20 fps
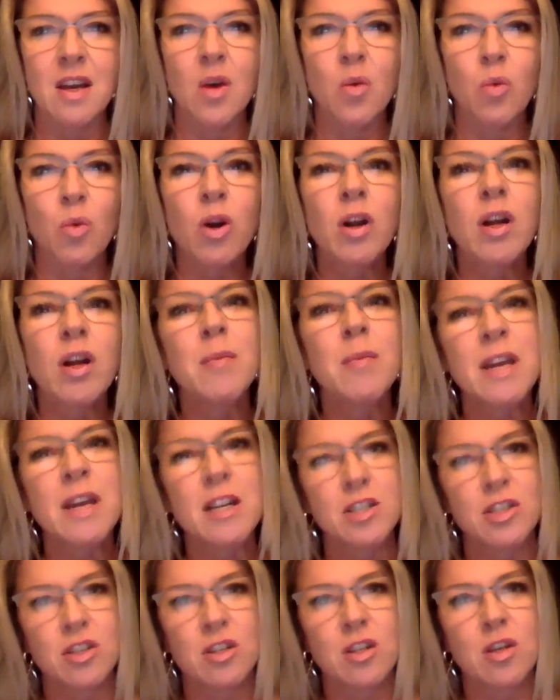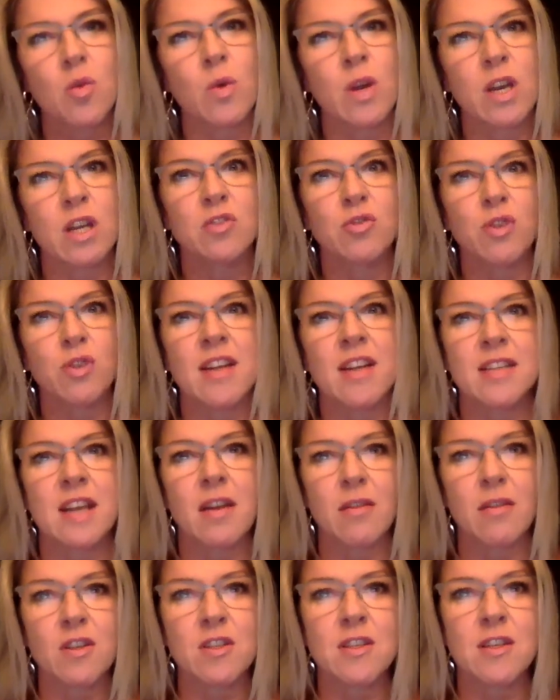we're going to make sure that we address
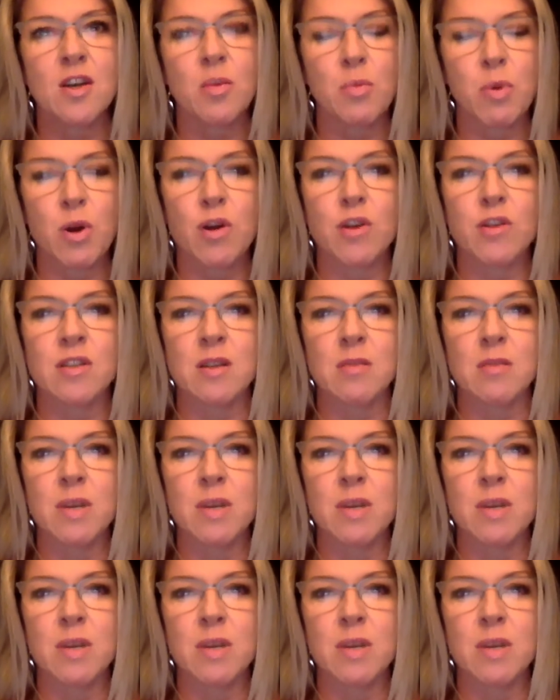every single person,